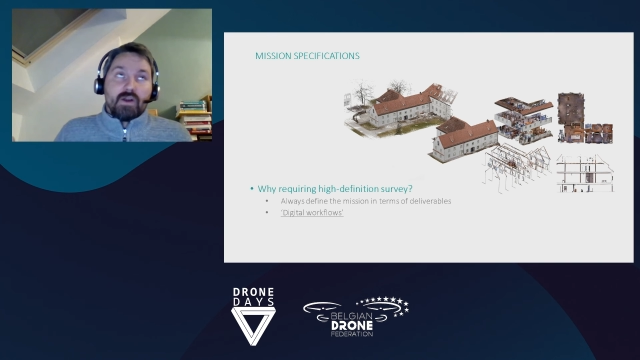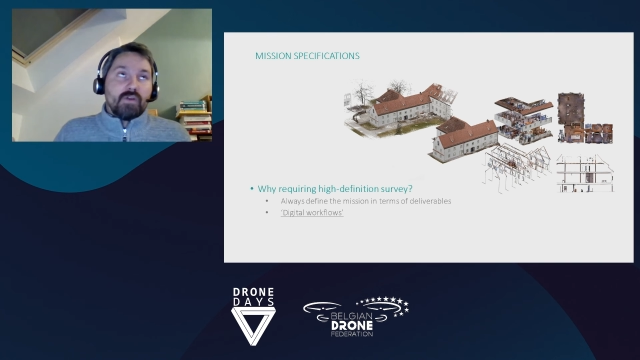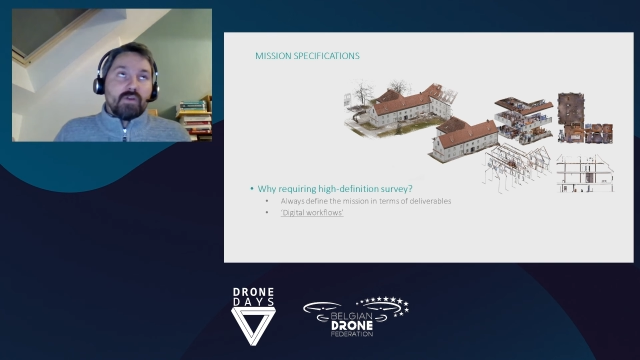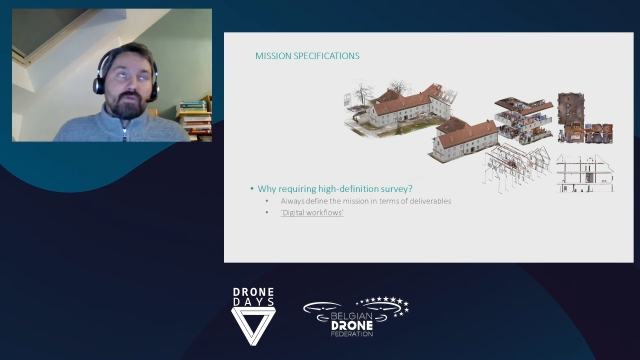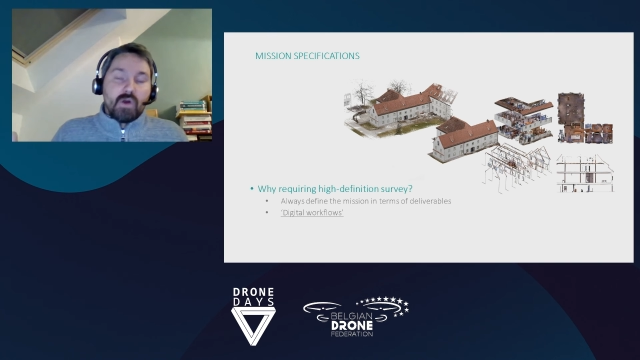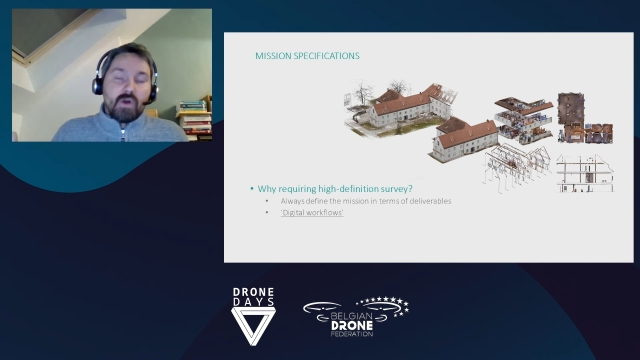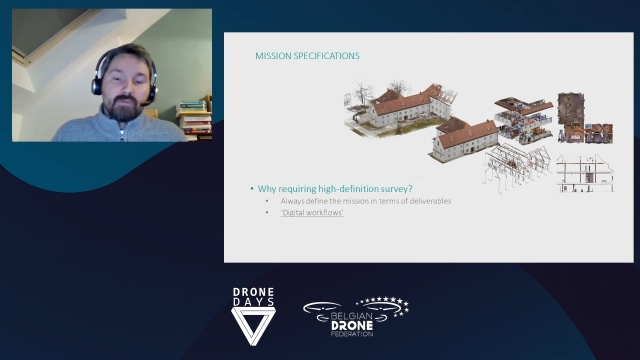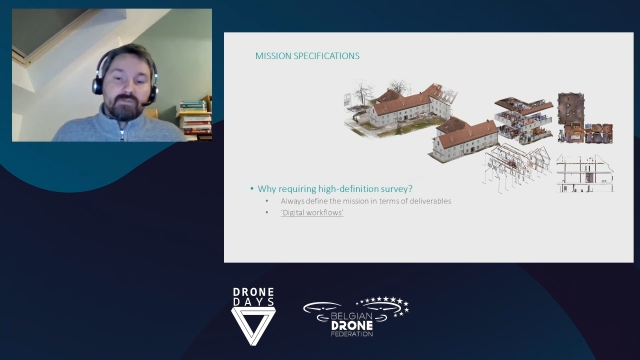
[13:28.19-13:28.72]

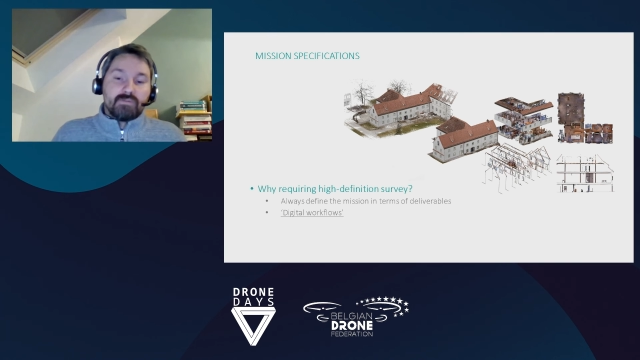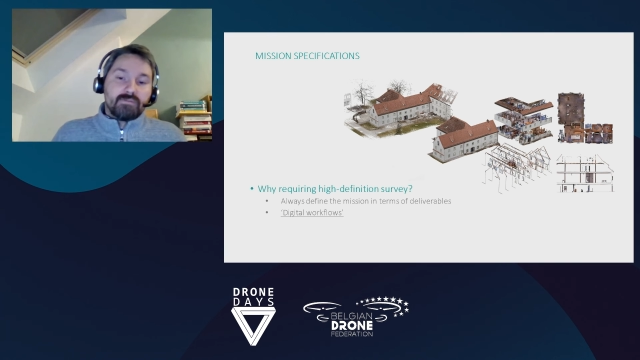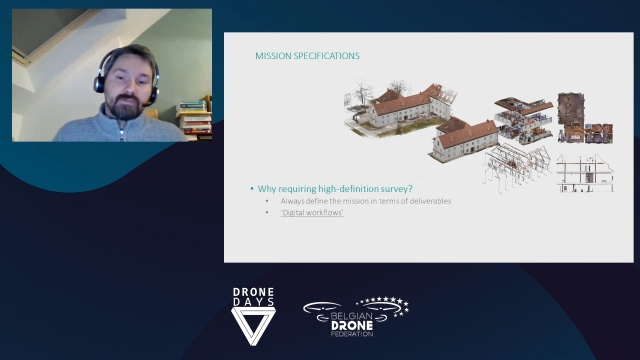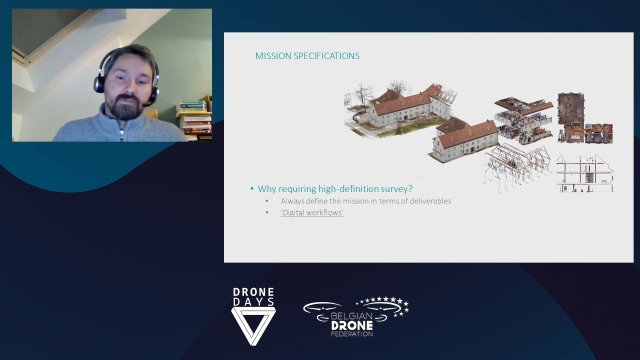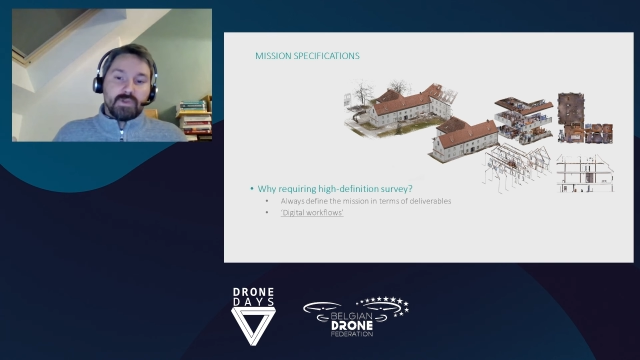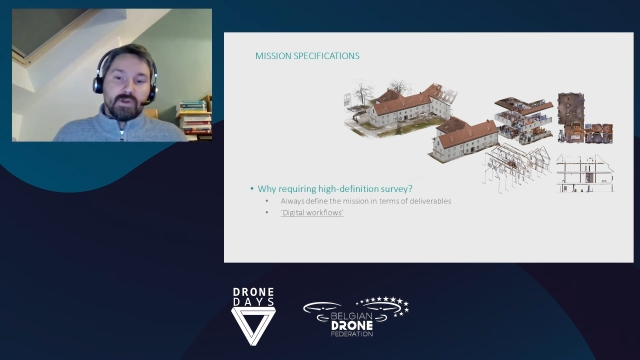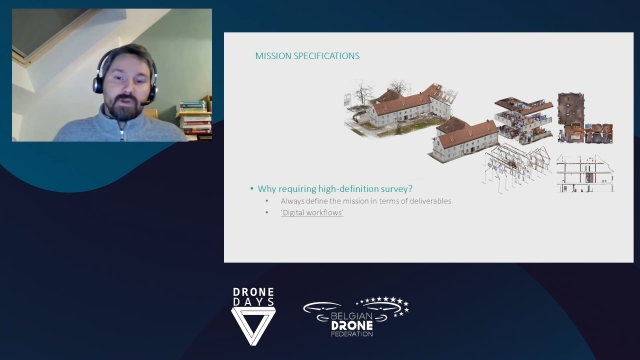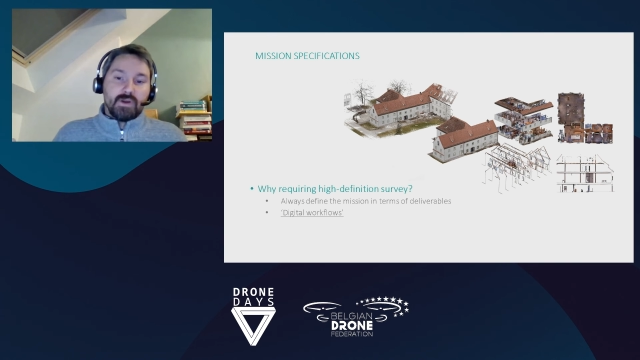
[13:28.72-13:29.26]
from
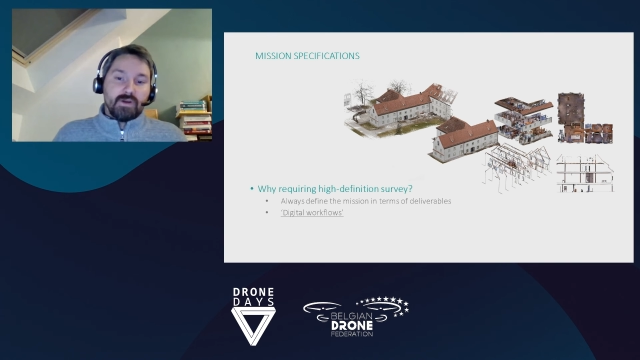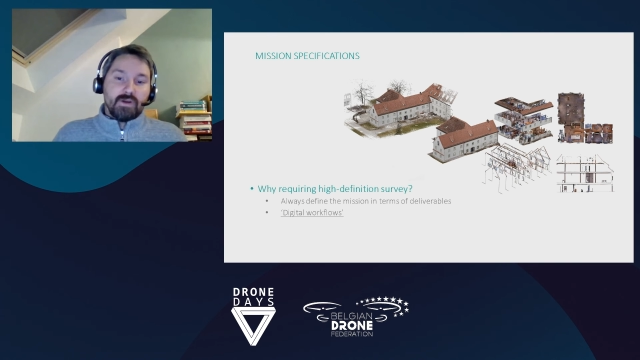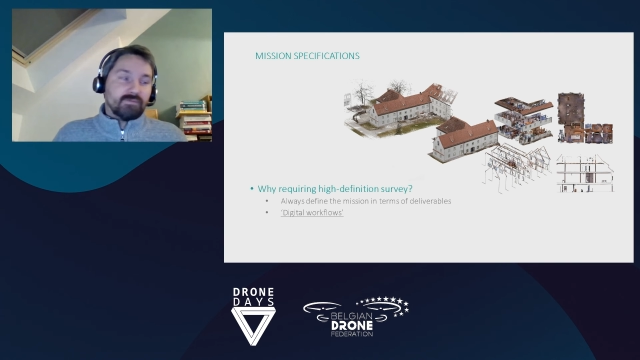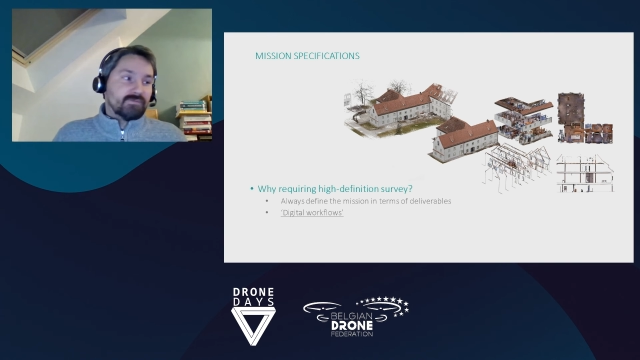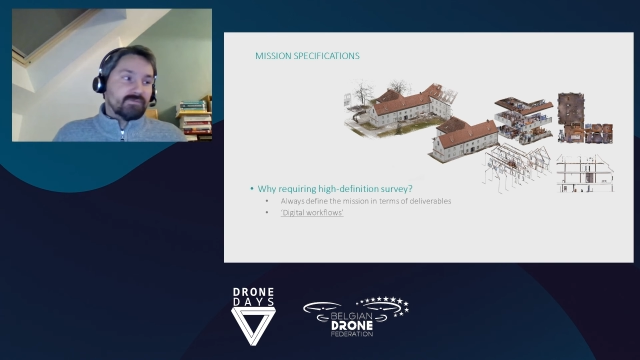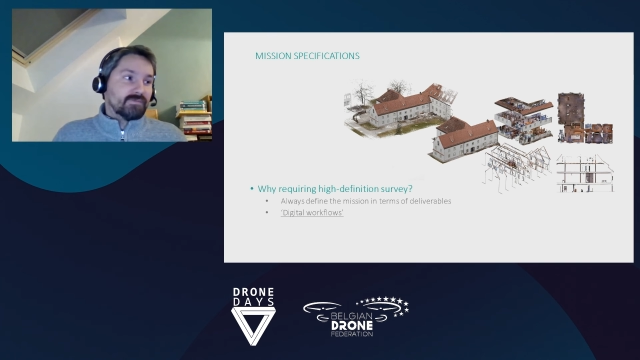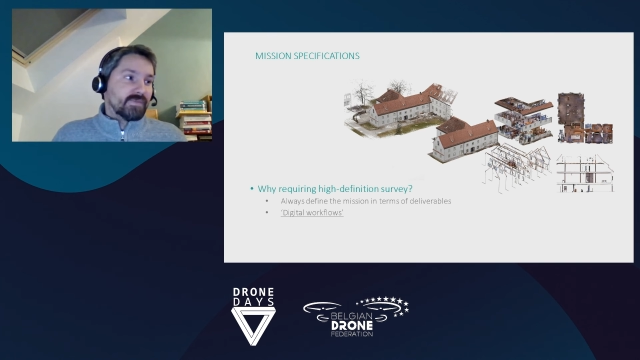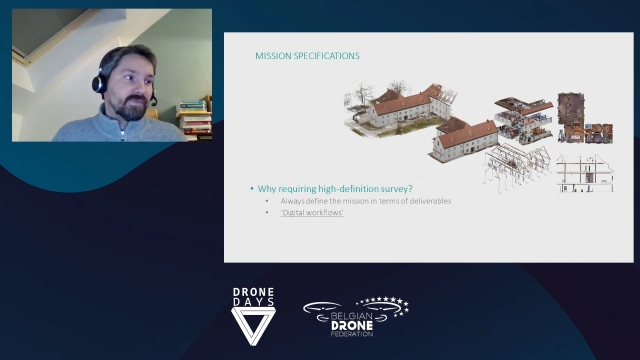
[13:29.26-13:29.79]
the
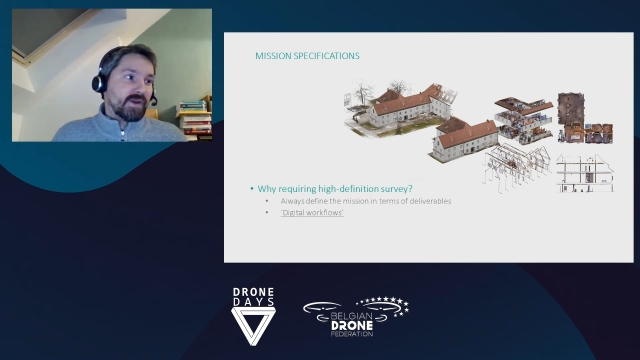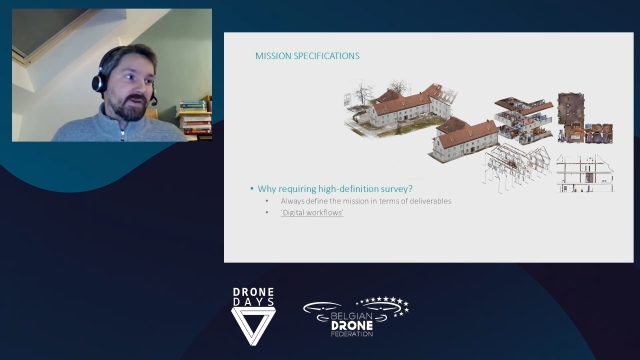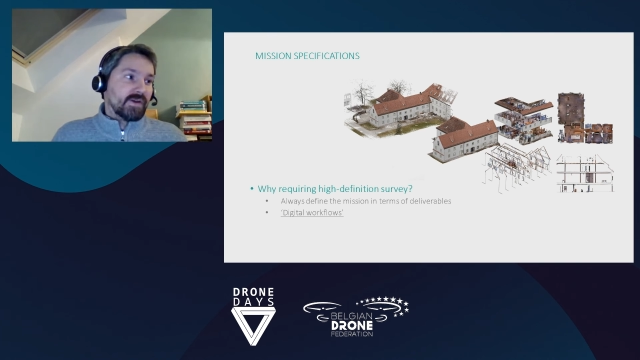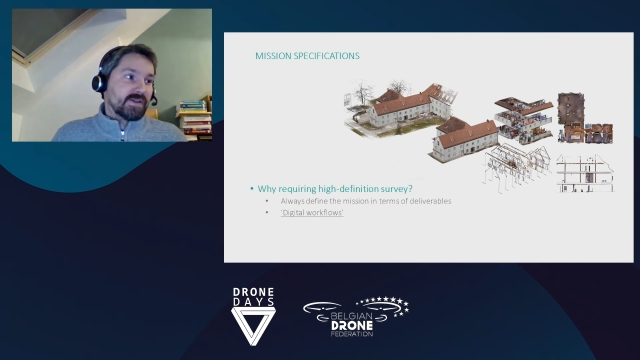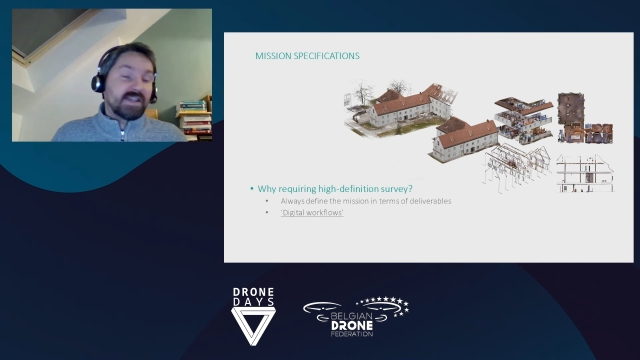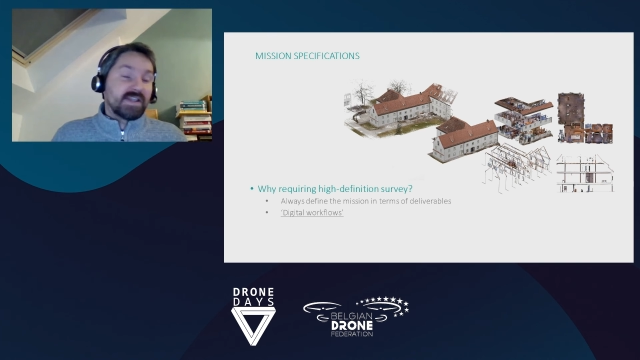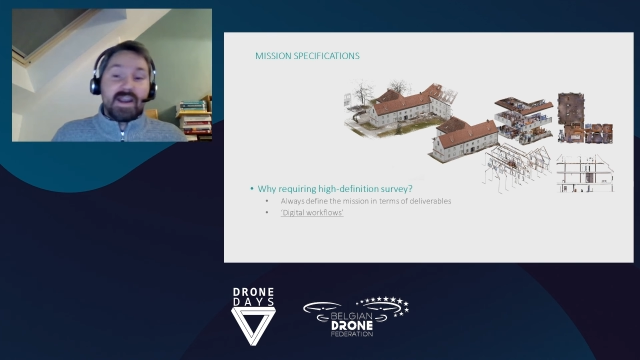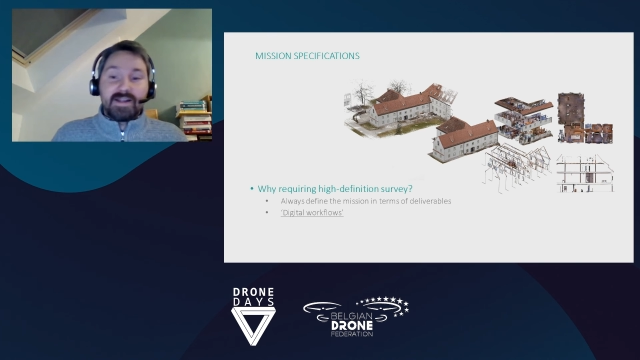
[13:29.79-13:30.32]

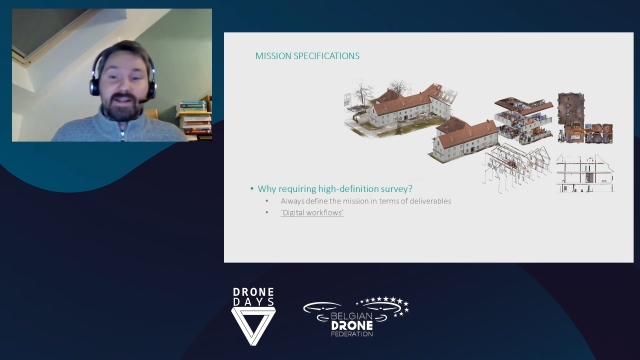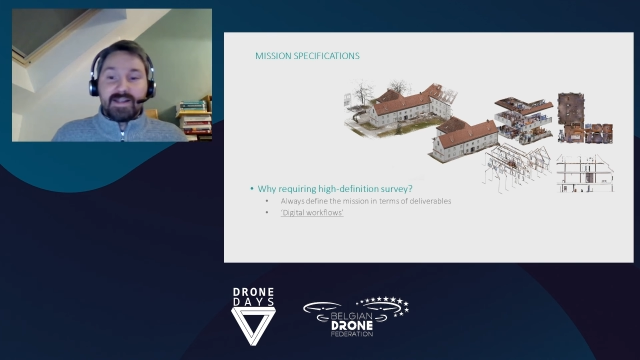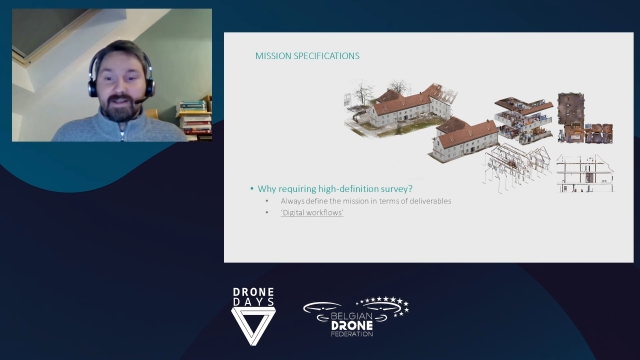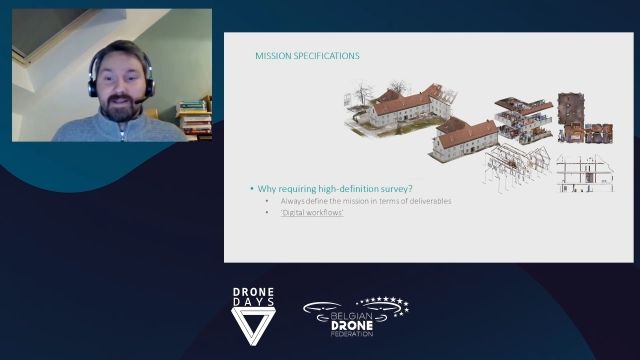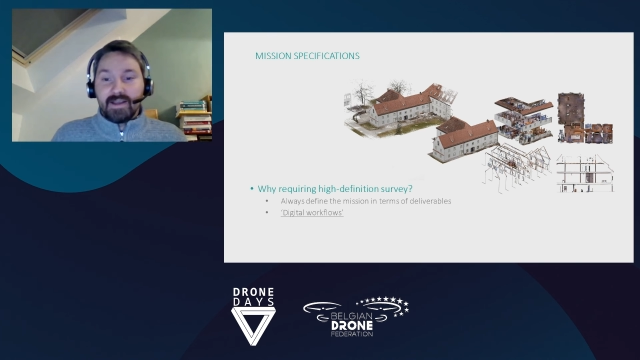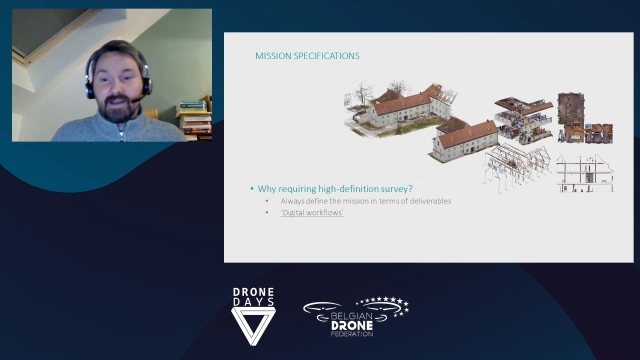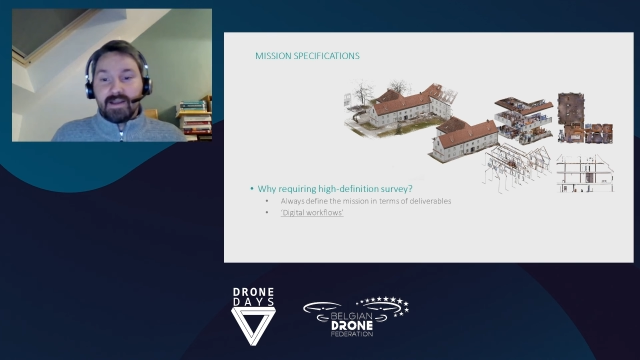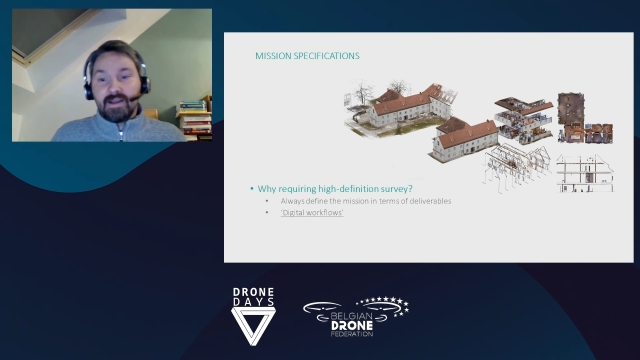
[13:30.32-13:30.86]
site
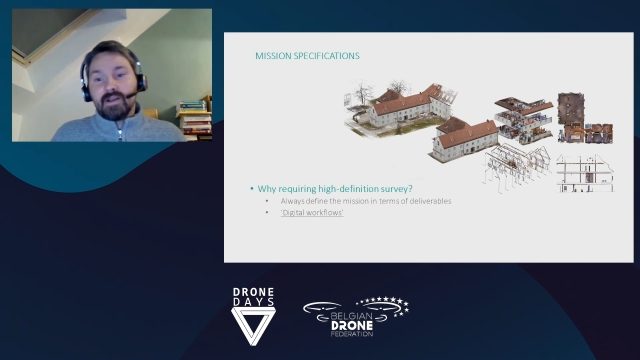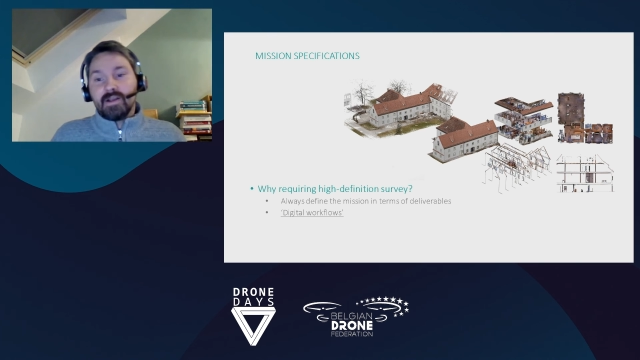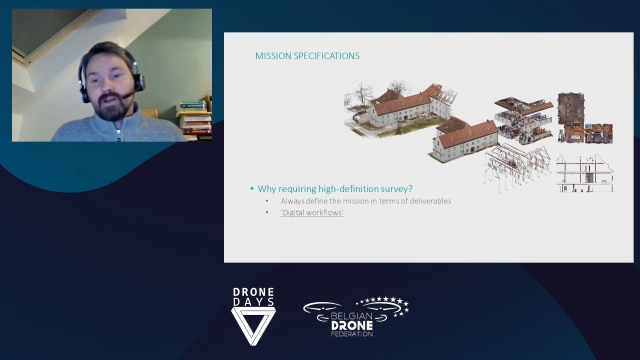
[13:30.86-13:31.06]
data